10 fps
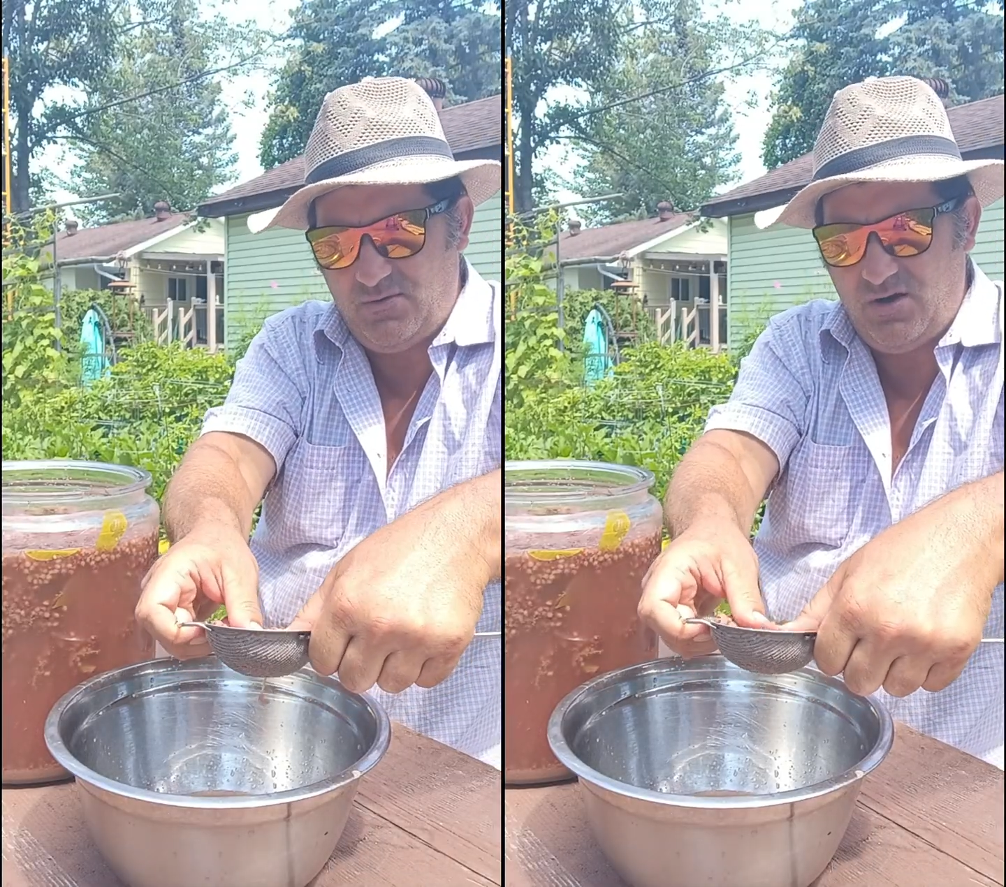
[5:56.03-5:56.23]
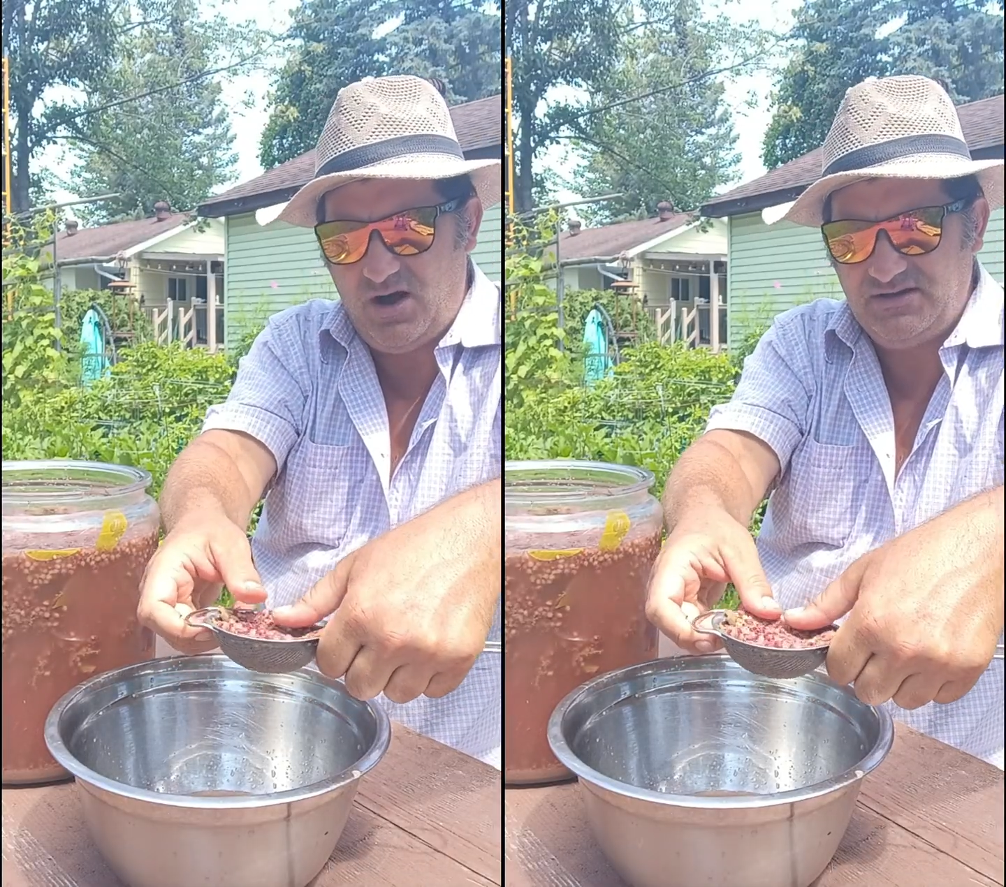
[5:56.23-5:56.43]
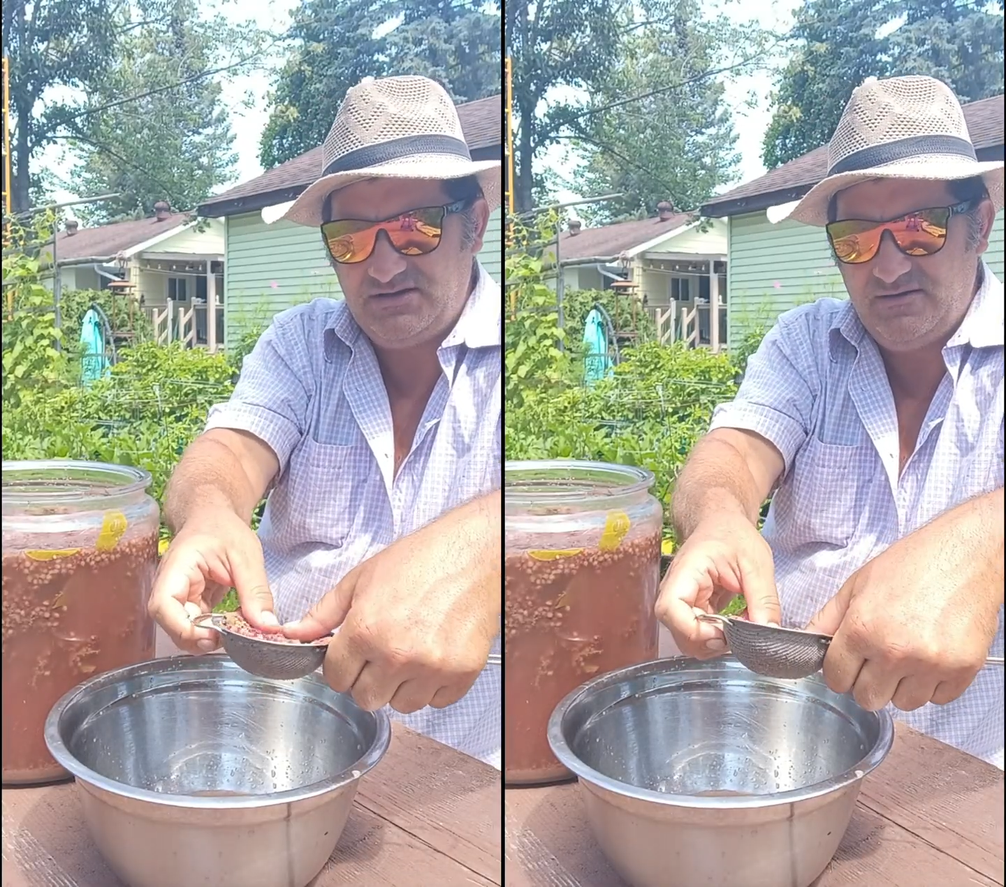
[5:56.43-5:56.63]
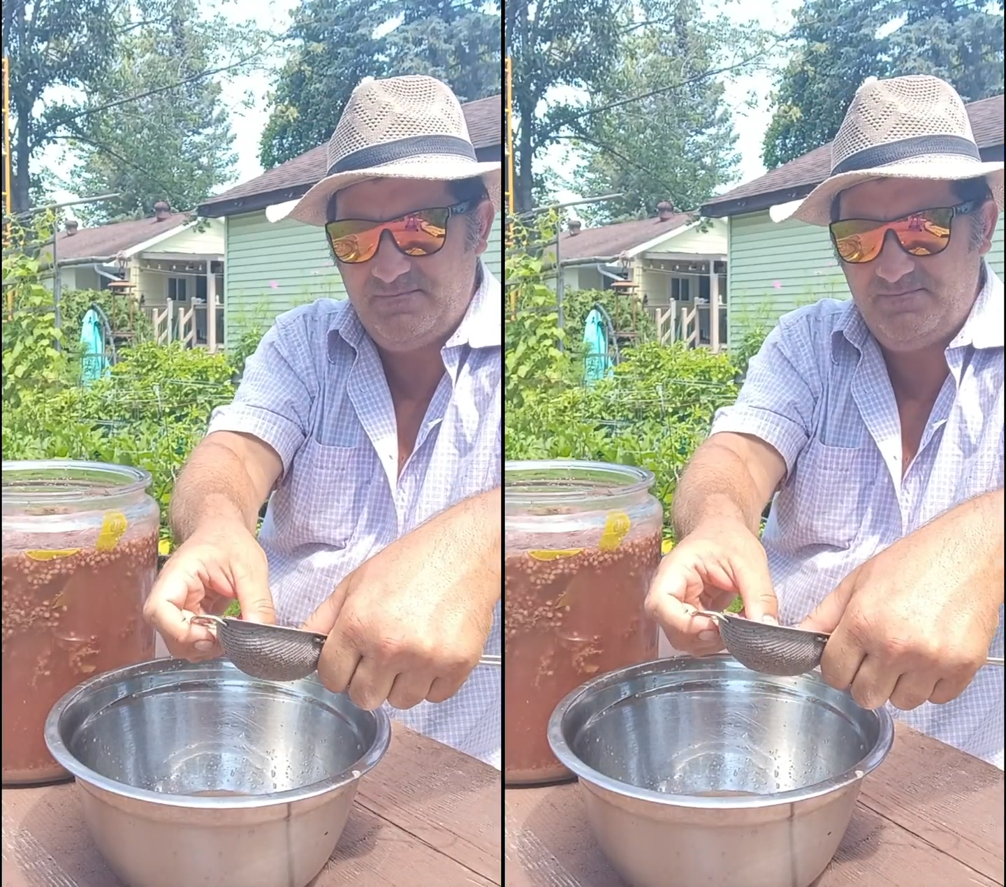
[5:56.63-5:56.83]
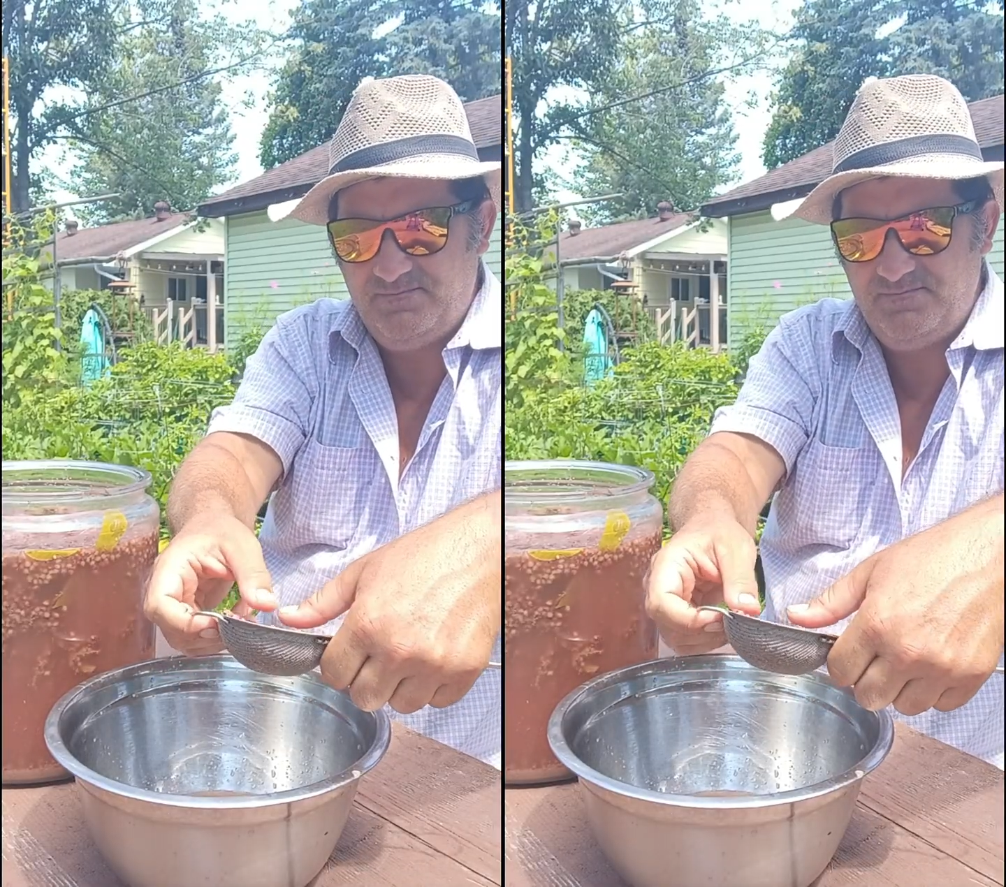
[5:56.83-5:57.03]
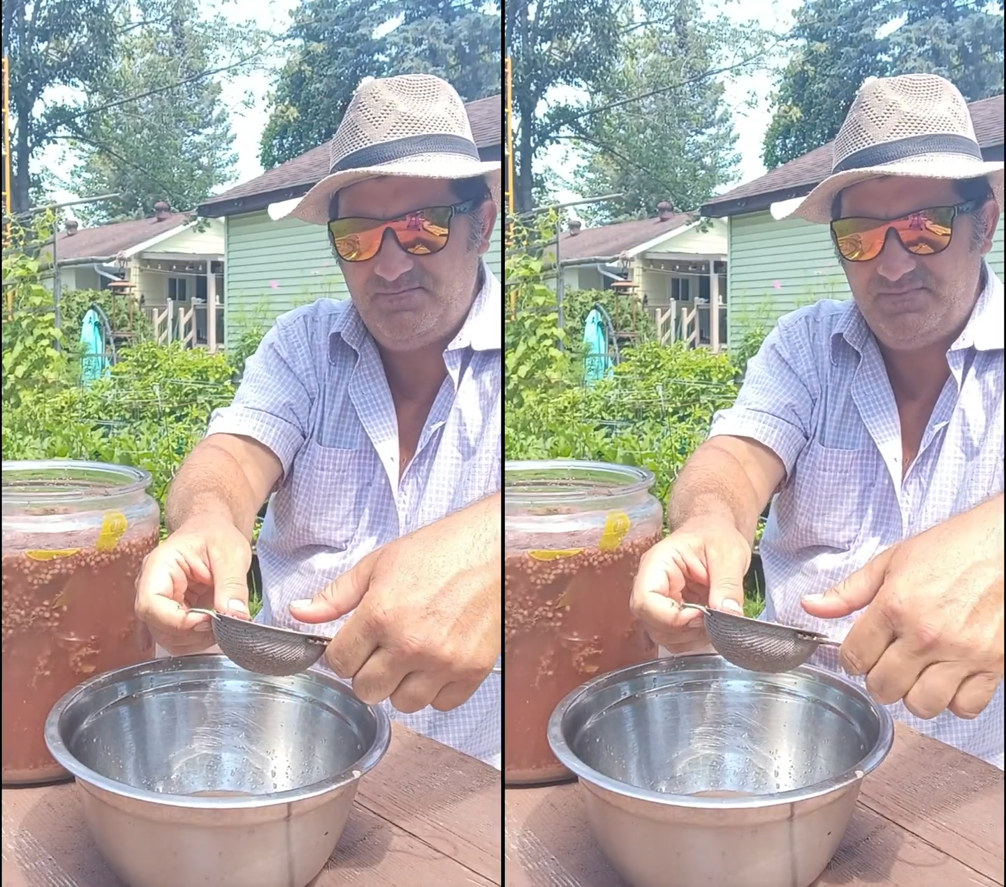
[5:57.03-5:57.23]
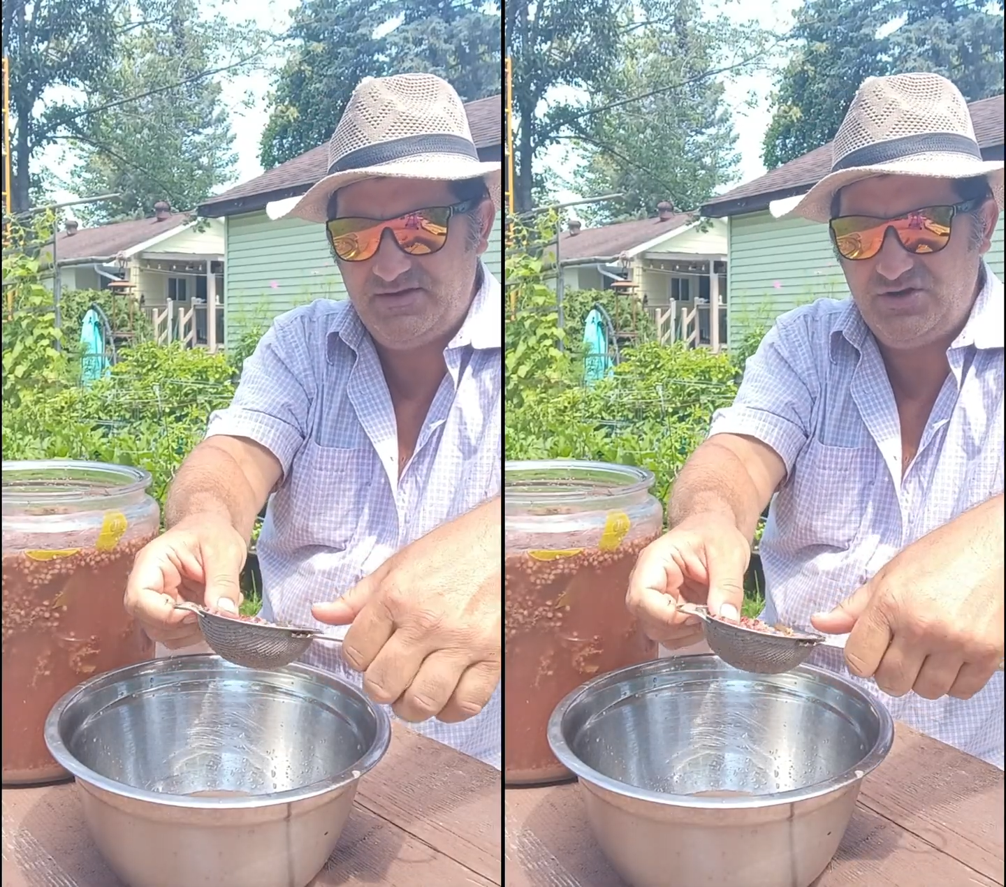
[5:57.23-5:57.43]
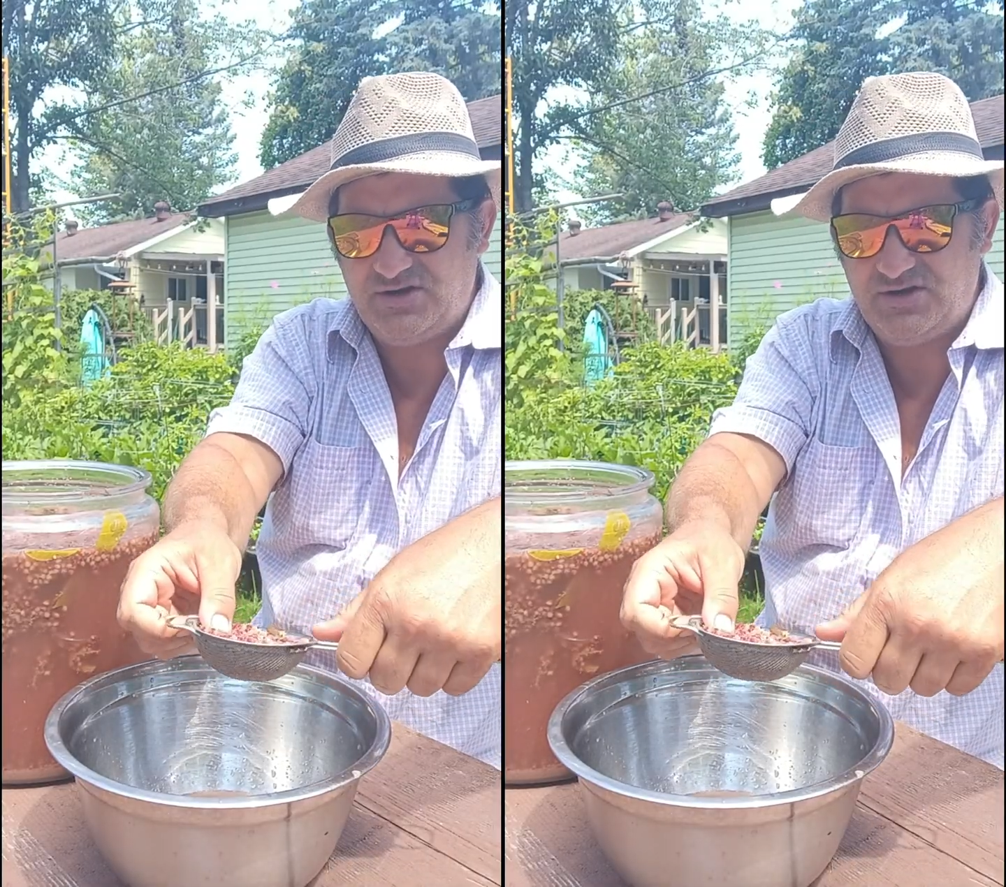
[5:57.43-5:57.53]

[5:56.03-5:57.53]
want, then you